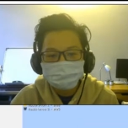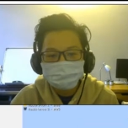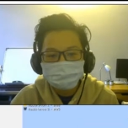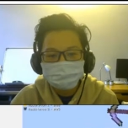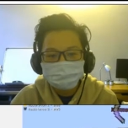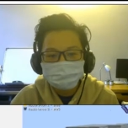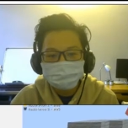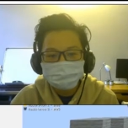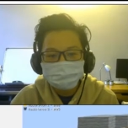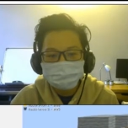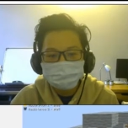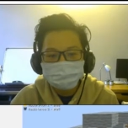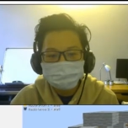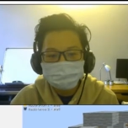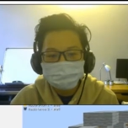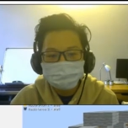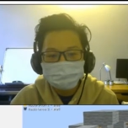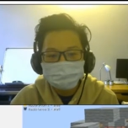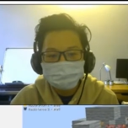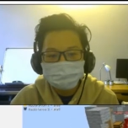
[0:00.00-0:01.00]

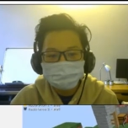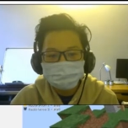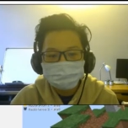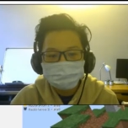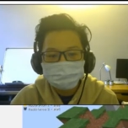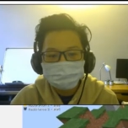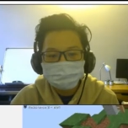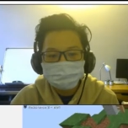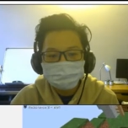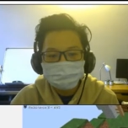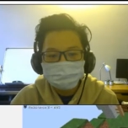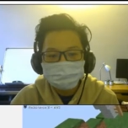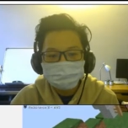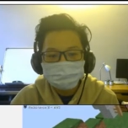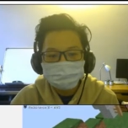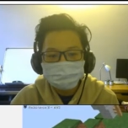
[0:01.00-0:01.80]
Nothing is said.